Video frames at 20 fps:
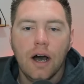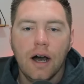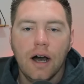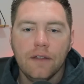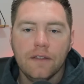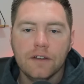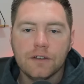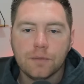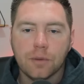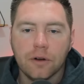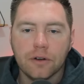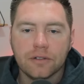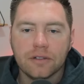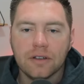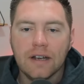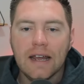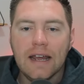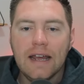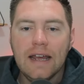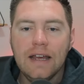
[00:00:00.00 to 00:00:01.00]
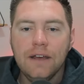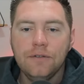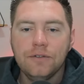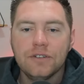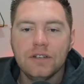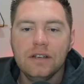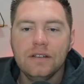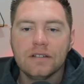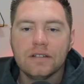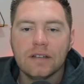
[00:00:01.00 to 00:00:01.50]
this person if
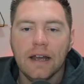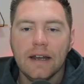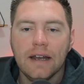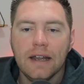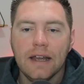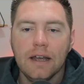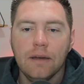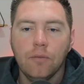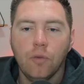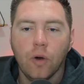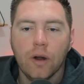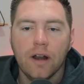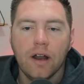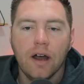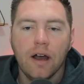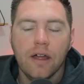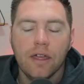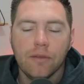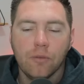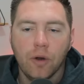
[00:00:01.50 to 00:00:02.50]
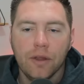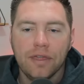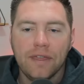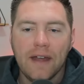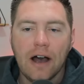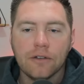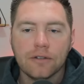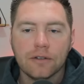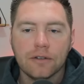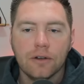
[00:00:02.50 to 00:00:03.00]
she sent him
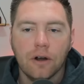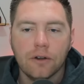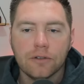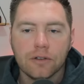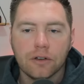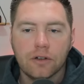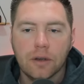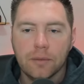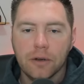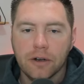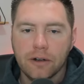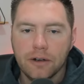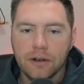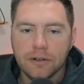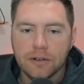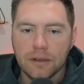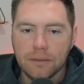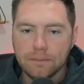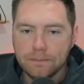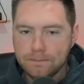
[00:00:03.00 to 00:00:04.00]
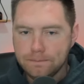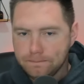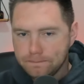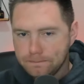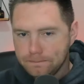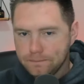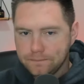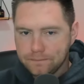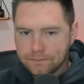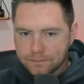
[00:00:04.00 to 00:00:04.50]
$1,000 in cryptocurrency,
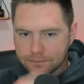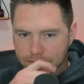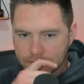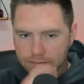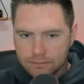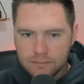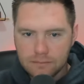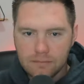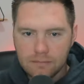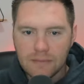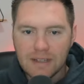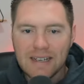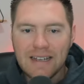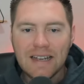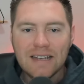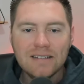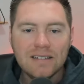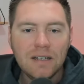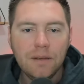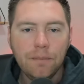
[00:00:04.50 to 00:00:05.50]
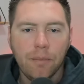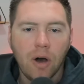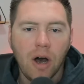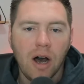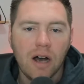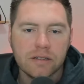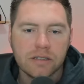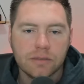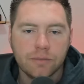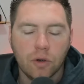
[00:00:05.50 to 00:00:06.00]
is it
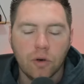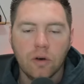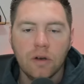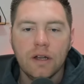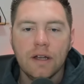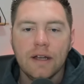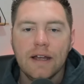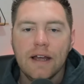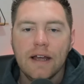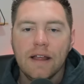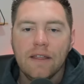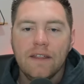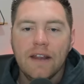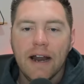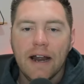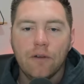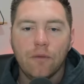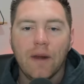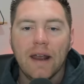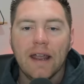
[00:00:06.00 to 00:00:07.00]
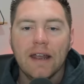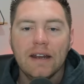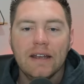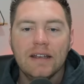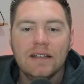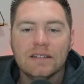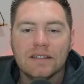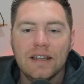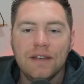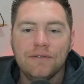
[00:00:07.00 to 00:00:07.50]
possible that Iran
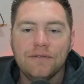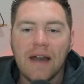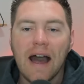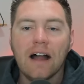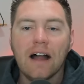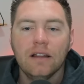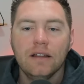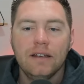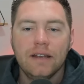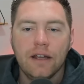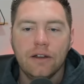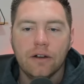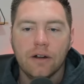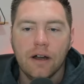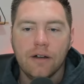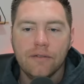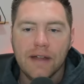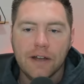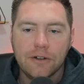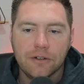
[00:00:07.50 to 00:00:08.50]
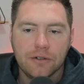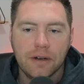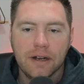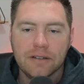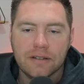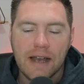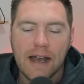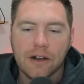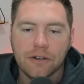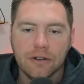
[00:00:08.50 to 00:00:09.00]
is the validator of that
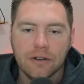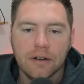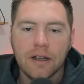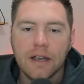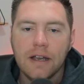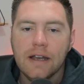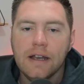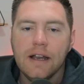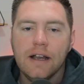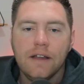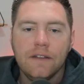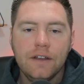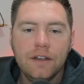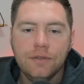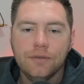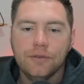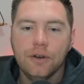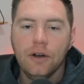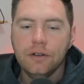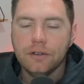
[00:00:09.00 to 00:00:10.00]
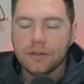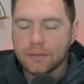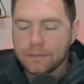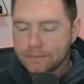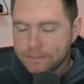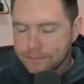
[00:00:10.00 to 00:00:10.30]
transaction? These folks,